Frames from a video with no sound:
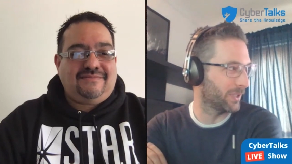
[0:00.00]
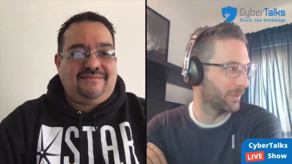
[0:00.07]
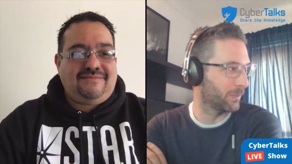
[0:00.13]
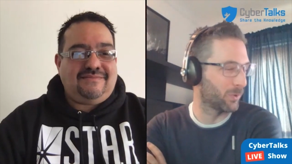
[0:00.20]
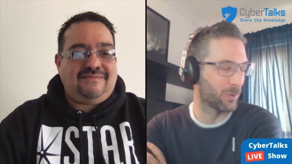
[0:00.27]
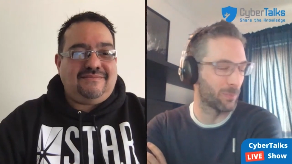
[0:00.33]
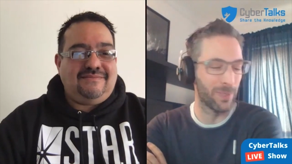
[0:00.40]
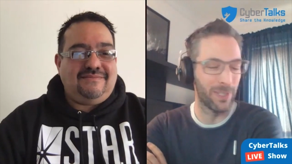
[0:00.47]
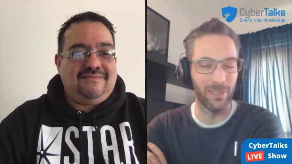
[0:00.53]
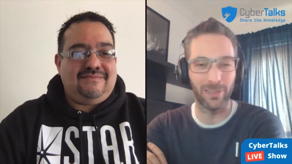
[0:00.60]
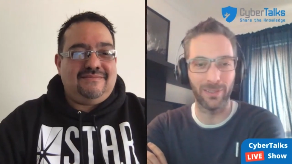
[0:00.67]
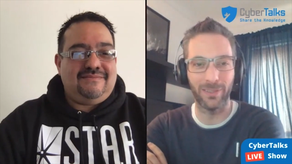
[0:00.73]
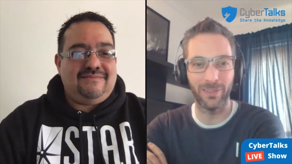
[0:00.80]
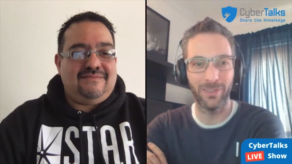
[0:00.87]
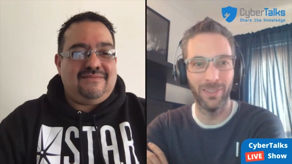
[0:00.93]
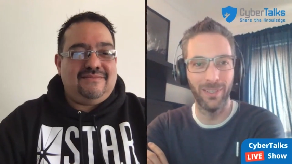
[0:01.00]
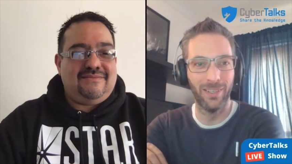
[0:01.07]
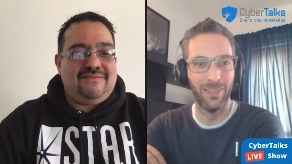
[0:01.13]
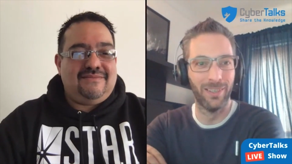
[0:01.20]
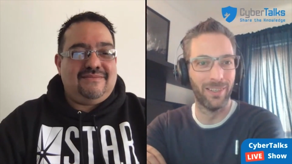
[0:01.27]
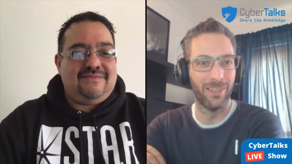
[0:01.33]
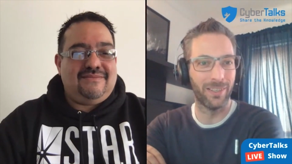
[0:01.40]
Speaker 1: a warm meal and
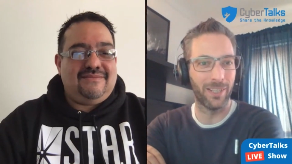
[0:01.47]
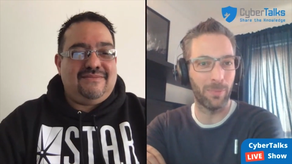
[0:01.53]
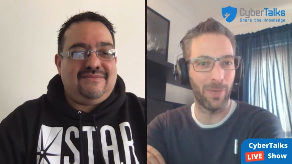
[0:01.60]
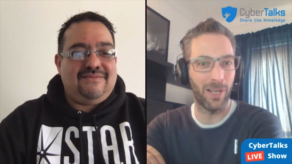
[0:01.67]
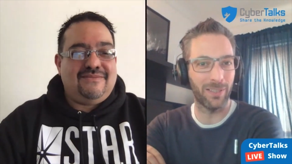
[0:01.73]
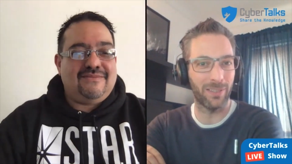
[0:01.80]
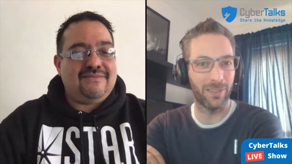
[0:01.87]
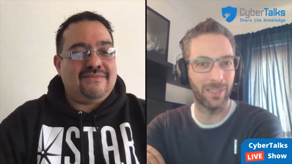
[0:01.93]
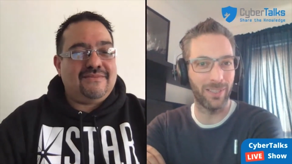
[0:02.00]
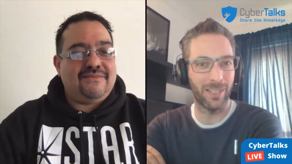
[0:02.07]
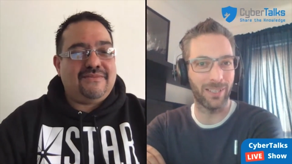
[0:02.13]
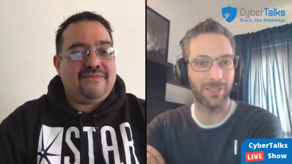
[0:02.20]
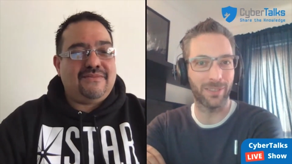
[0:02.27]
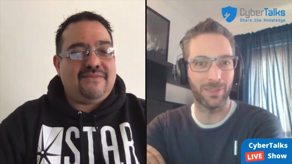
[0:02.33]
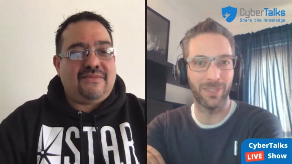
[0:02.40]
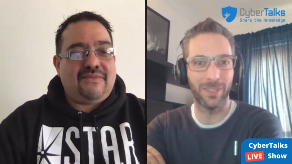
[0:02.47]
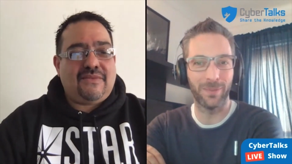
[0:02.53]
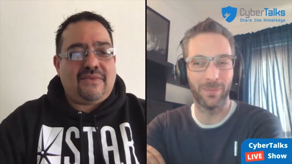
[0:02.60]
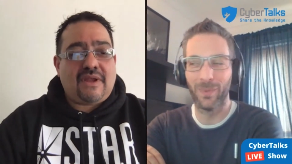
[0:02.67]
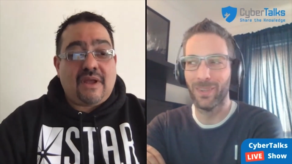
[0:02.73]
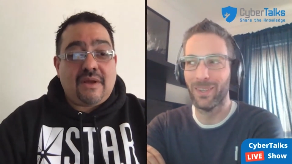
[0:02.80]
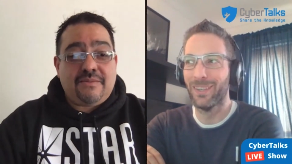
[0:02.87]
get back to the desk. So yeah.
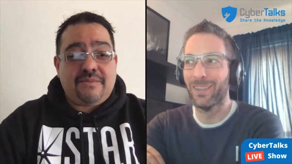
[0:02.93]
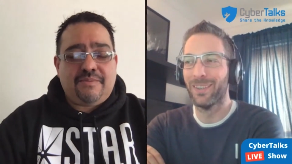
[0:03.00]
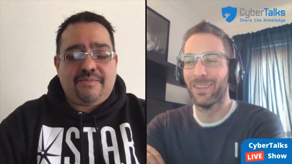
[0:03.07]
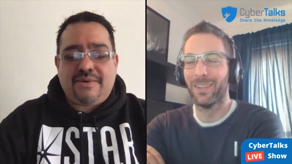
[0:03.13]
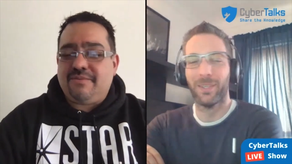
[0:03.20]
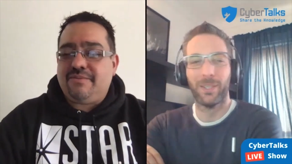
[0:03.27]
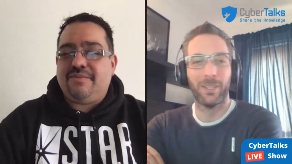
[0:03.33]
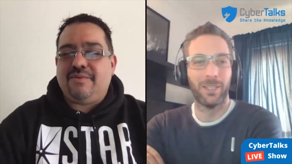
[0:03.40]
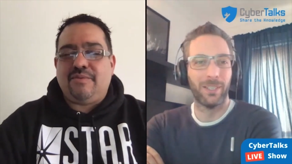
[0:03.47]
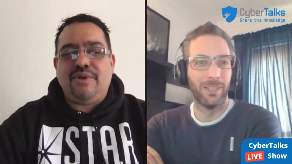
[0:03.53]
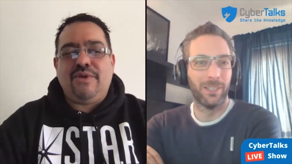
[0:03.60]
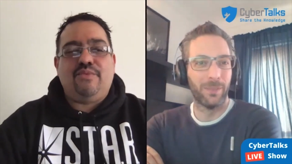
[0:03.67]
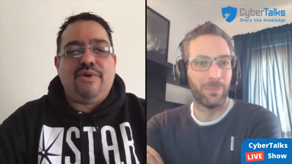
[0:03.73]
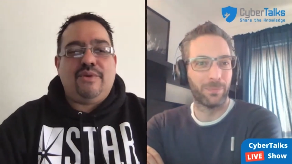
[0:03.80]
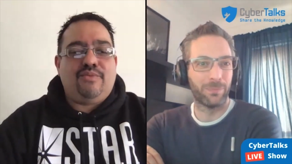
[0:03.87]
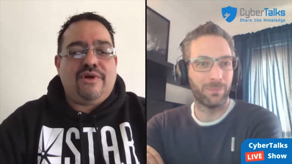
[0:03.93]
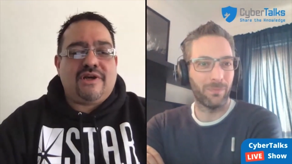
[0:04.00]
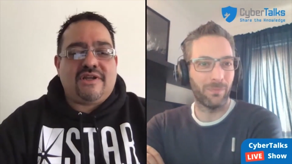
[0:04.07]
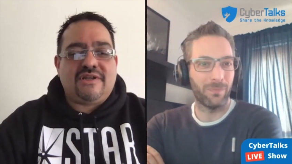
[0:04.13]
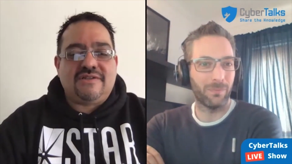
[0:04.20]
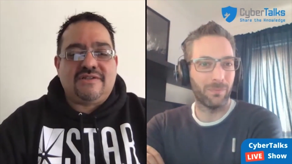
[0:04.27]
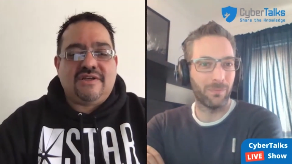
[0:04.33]
Speaker 2: But we, we
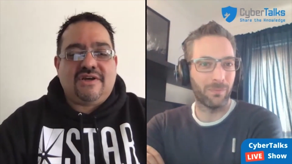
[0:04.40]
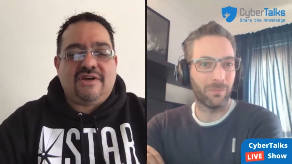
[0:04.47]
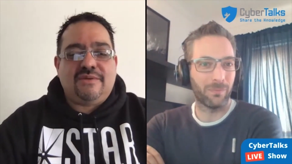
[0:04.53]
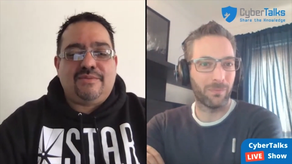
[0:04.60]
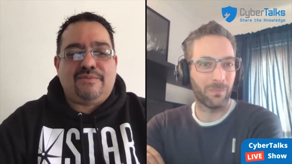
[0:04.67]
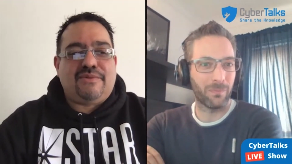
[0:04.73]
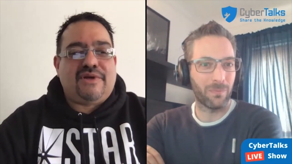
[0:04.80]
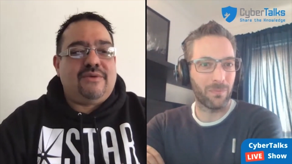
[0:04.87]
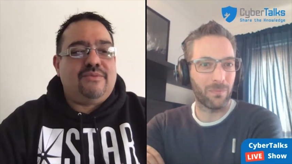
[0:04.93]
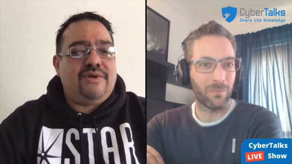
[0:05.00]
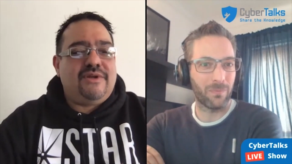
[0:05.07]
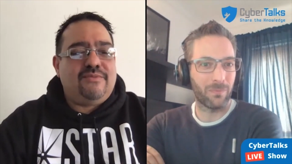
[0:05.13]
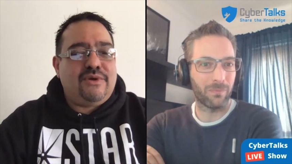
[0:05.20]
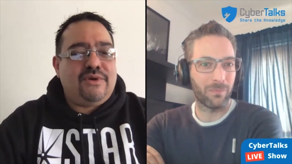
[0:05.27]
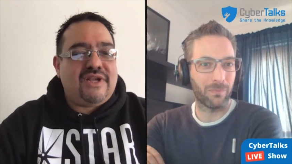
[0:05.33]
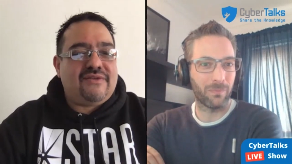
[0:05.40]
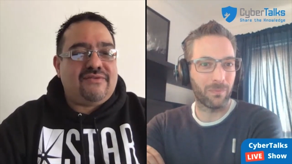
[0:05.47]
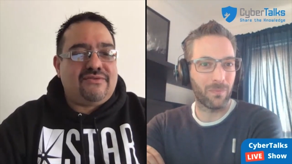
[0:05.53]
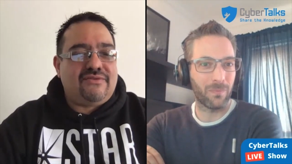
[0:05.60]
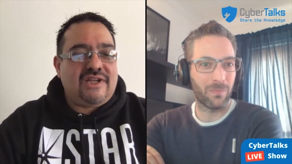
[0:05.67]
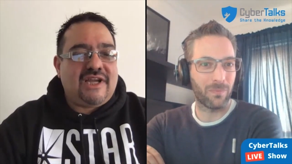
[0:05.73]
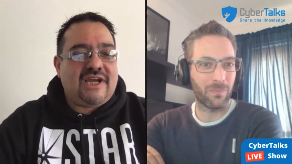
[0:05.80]
work in cyber, mate. We we
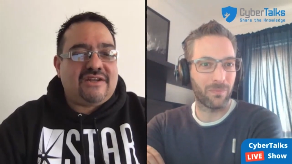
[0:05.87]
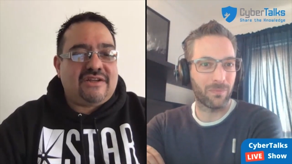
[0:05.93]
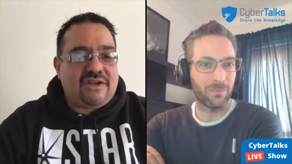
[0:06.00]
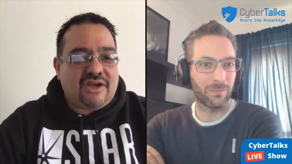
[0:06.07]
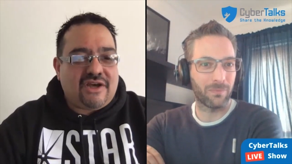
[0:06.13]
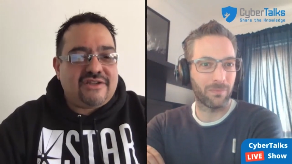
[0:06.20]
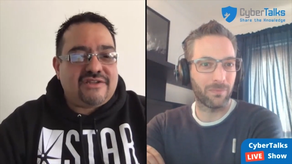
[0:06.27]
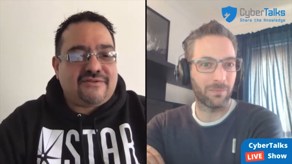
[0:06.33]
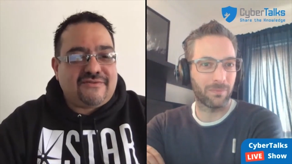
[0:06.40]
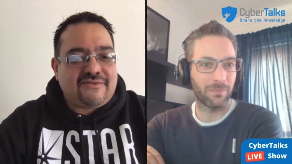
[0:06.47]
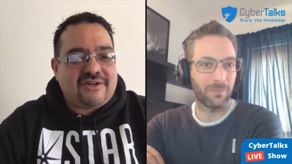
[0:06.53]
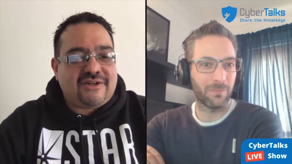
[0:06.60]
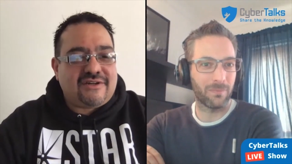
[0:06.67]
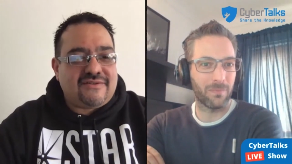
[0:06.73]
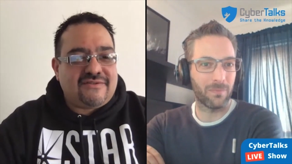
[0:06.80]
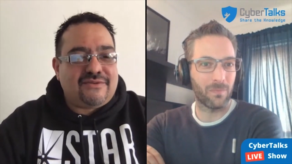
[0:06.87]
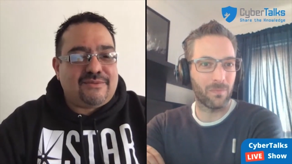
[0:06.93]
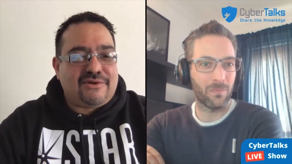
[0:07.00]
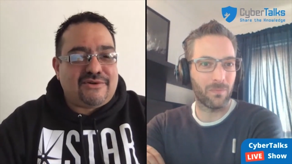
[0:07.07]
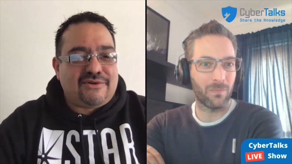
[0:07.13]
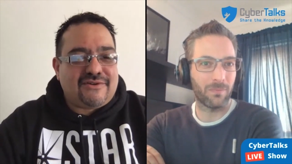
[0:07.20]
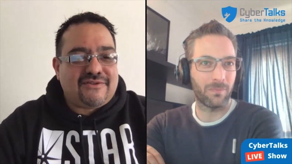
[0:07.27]
never really had a nine to five, to
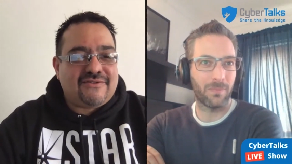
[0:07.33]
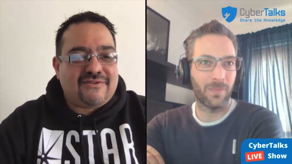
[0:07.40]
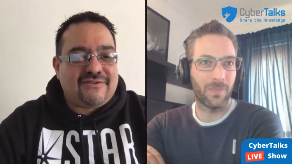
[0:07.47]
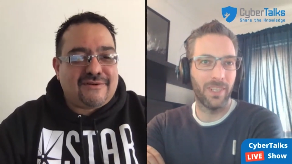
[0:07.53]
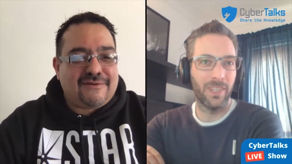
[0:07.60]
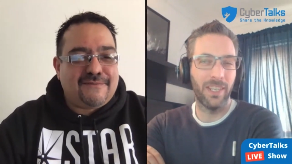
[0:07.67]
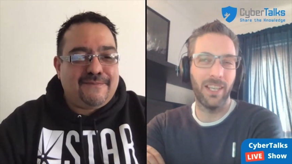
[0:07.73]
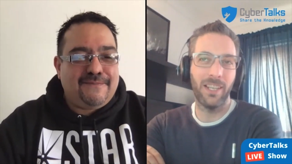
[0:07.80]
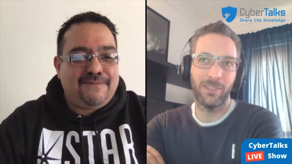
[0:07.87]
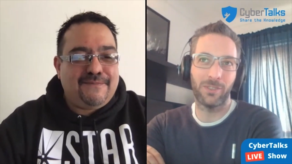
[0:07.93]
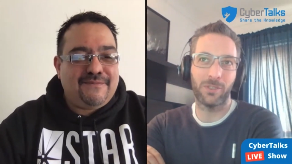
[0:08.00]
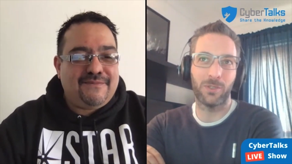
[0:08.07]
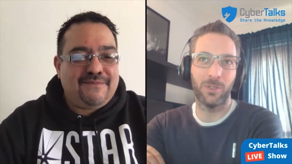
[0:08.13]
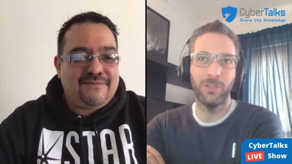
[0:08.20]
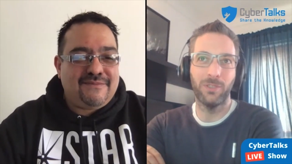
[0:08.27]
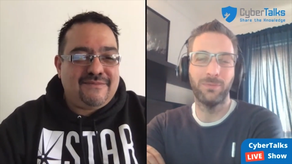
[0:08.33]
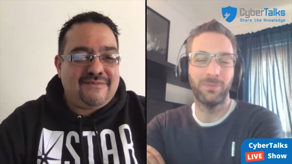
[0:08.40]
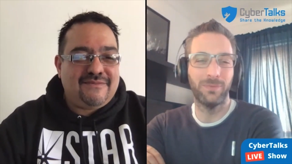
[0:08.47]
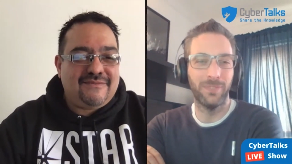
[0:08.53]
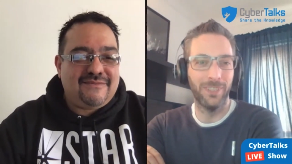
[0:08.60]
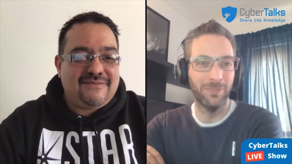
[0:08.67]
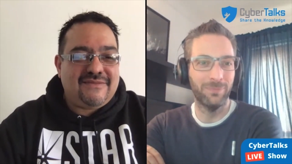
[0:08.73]
be honest. Yeah, this
Speaker 1: is true
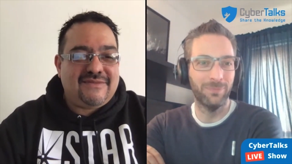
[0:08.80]
yeah.